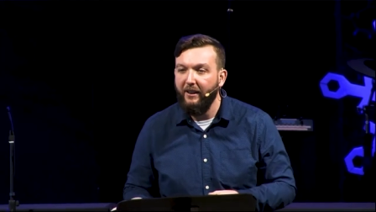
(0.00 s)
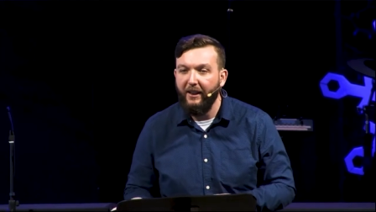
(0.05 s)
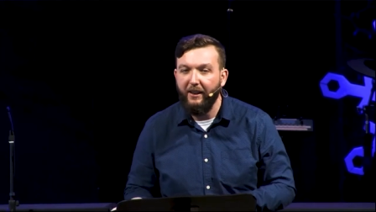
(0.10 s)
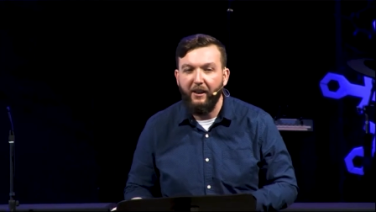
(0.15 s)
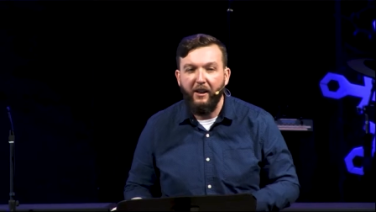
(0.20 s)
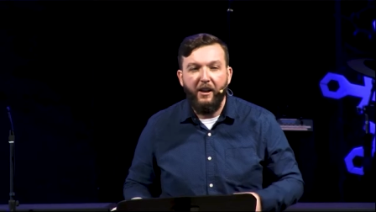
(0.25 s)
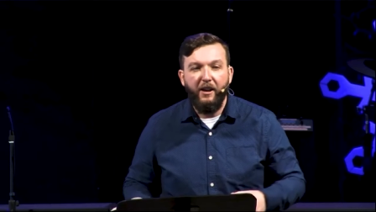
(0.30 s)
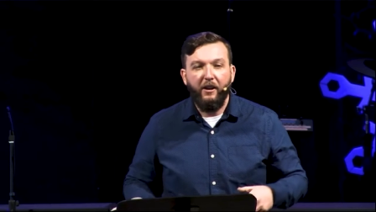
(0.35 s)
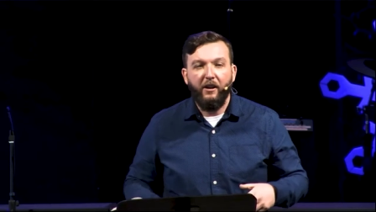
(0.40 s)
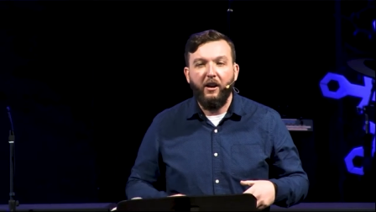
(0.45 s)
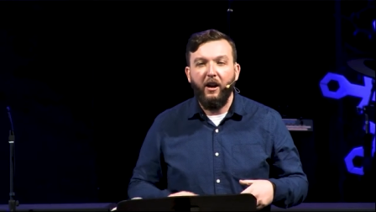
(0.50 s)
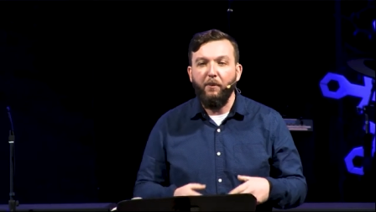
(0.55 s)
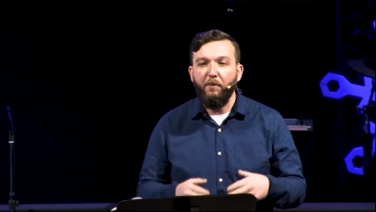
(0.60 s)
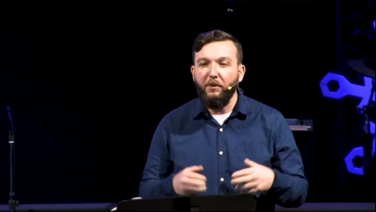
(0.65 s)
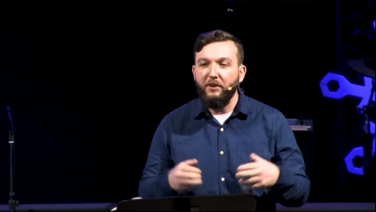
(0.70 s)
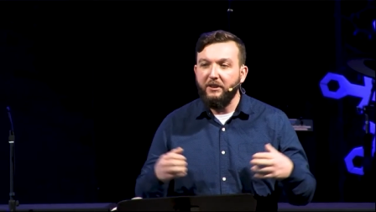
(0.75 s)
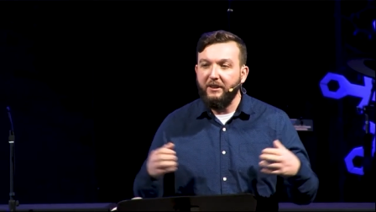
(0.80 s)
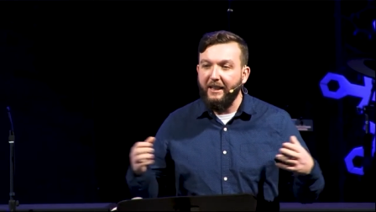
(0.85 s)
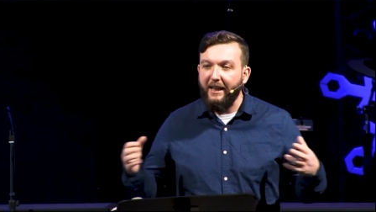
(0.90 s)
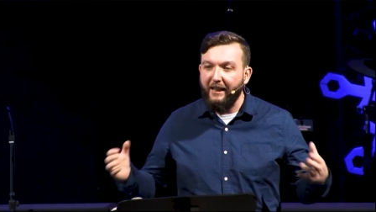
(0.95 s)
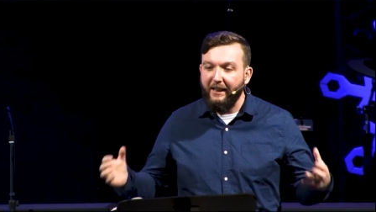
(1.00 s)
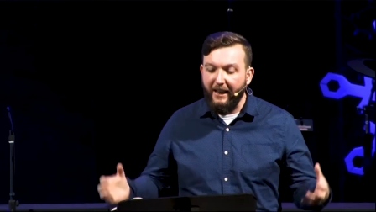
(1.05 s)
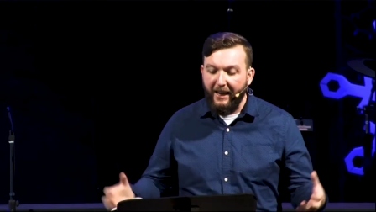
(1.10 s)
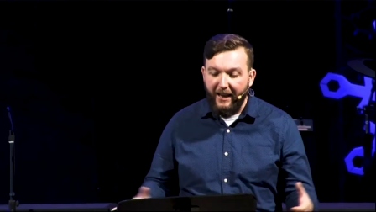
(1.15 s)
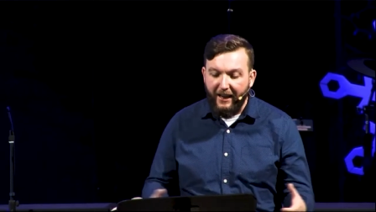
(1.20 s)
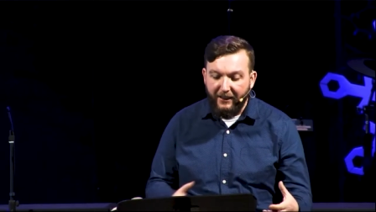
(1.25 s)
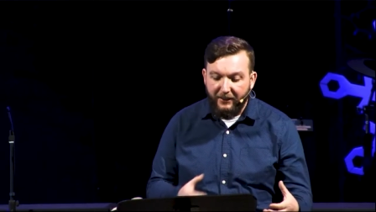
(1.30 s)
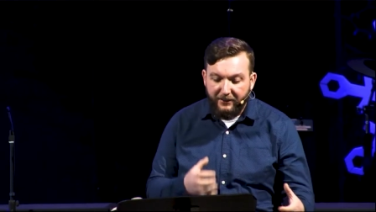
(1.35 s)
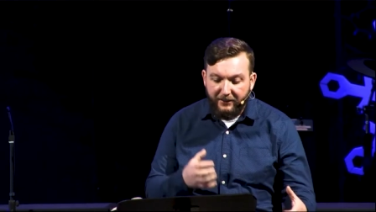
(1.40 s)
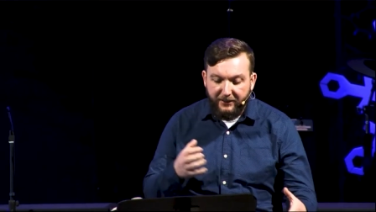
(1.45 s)
Like couples that
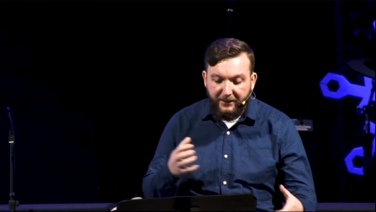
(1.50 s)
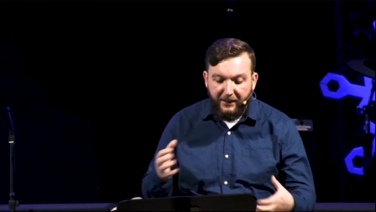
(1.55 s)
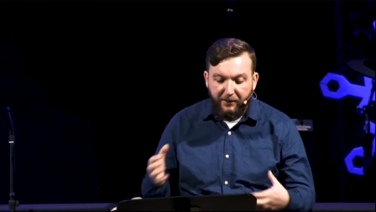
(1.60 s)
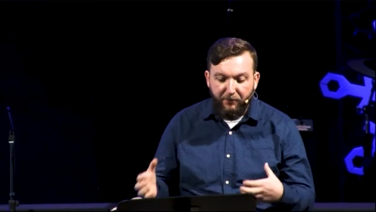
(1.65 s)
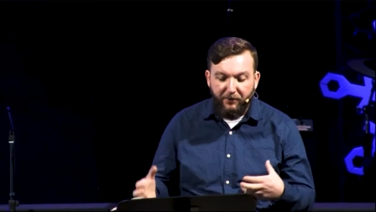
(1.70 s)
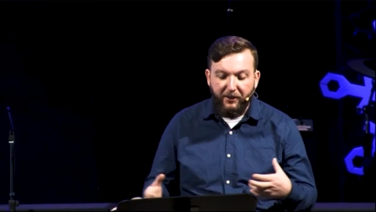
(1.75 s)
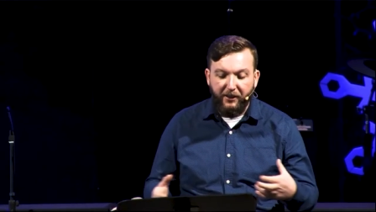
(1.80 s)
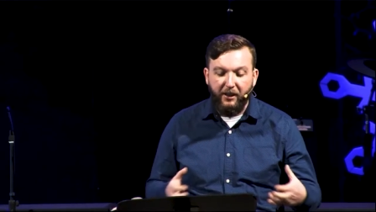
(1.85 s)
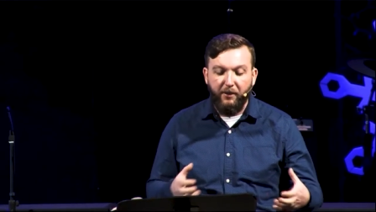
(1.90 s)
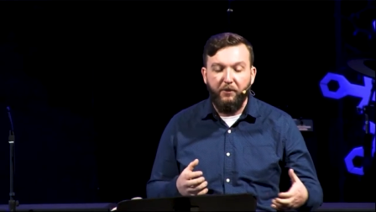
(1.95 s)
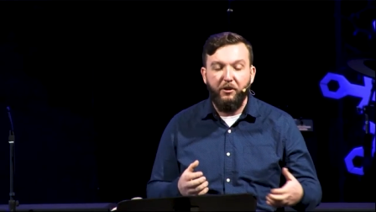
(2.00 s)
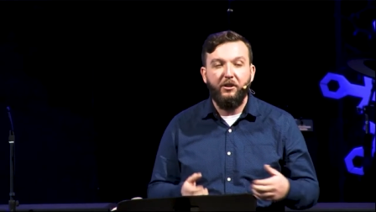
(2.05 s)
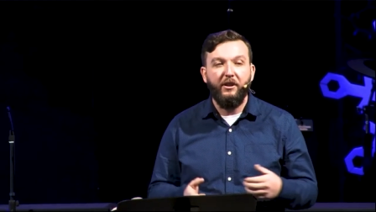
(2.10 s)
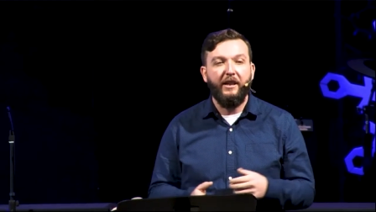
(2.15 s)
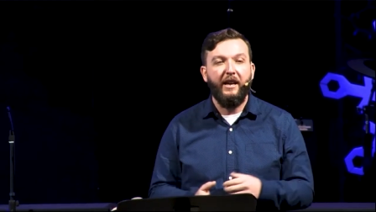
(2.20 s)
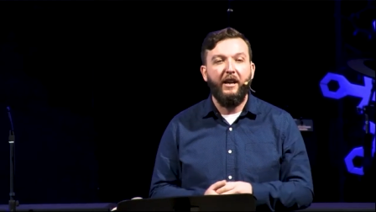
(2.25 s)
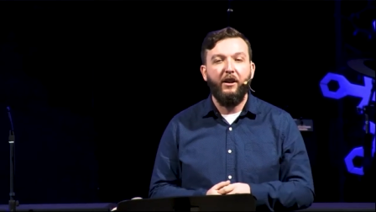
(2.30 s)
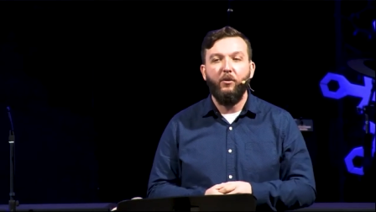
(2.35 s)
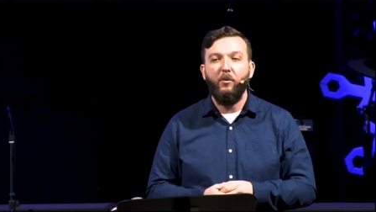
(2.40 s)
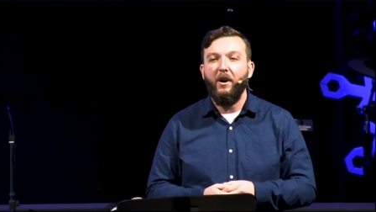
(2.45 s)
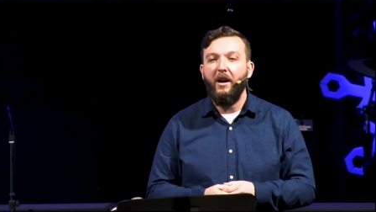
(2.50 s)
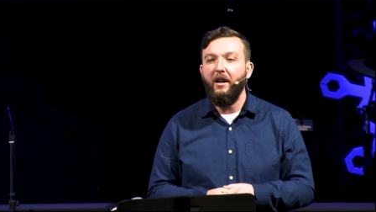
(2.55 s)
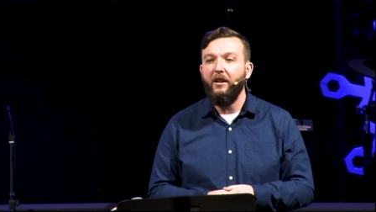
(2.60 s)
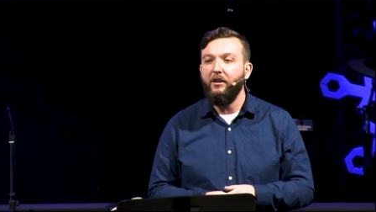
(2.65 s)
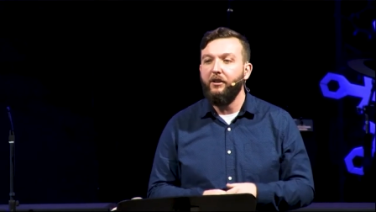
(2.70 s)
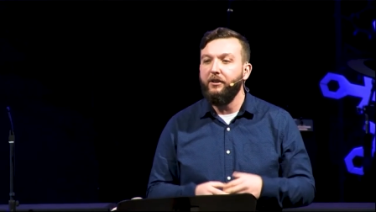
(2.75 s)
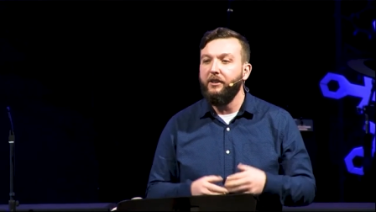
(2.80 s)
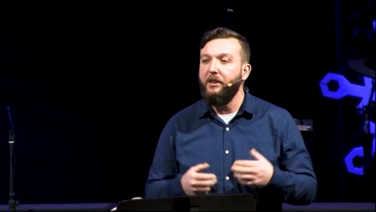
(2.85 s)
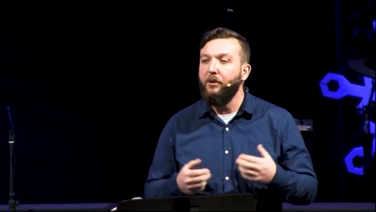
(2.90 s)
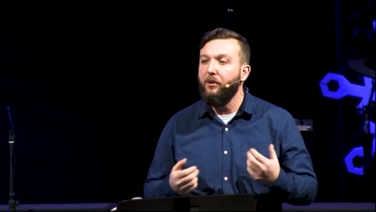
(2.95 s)
can't seem to communicate
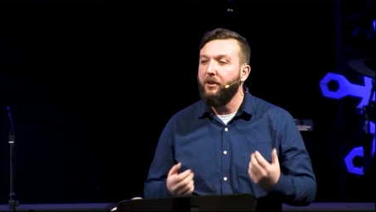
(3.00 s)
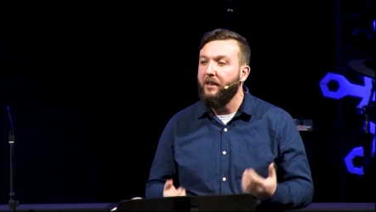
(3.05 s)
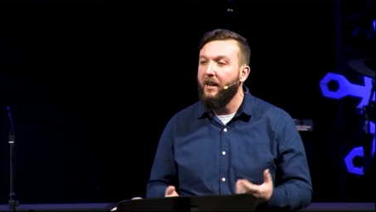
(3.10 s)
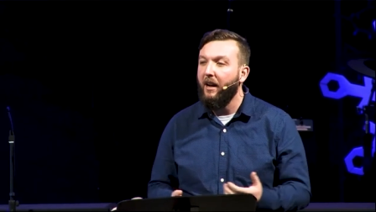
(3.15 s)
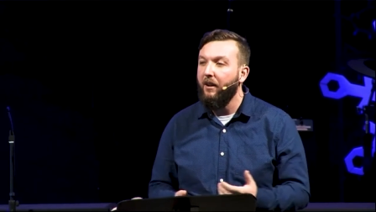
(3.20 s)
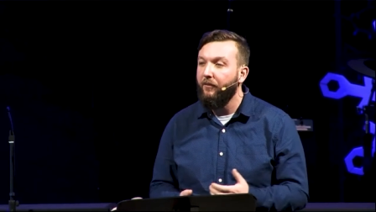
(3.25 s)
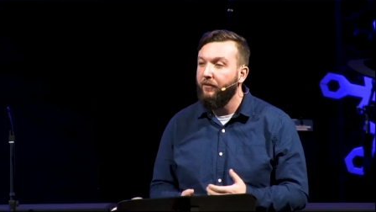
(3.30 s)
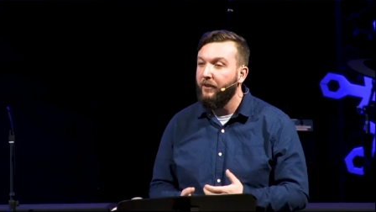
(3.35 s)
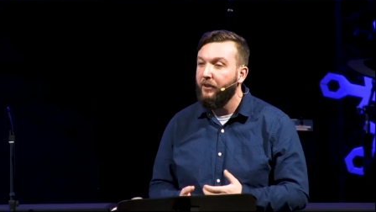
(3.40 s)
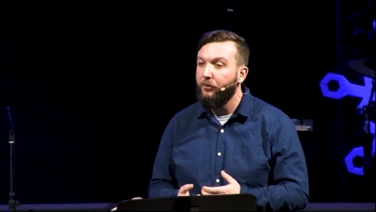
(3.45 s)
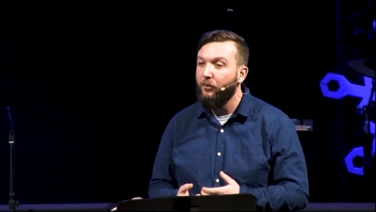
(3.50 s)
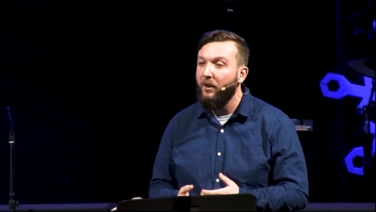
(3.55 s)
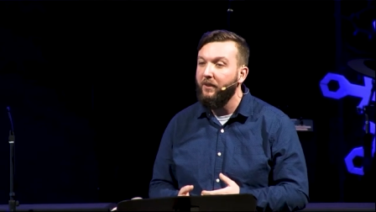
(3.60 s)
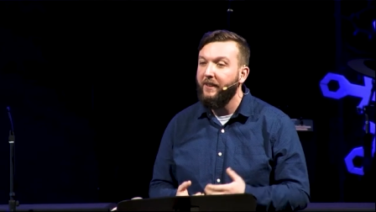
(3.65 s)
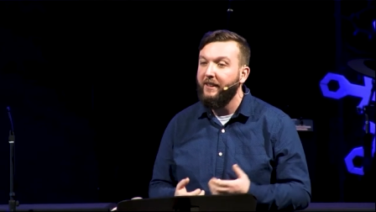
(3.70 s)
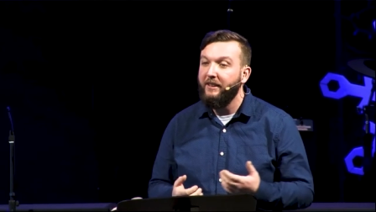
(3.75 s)
well or deal with conflict well,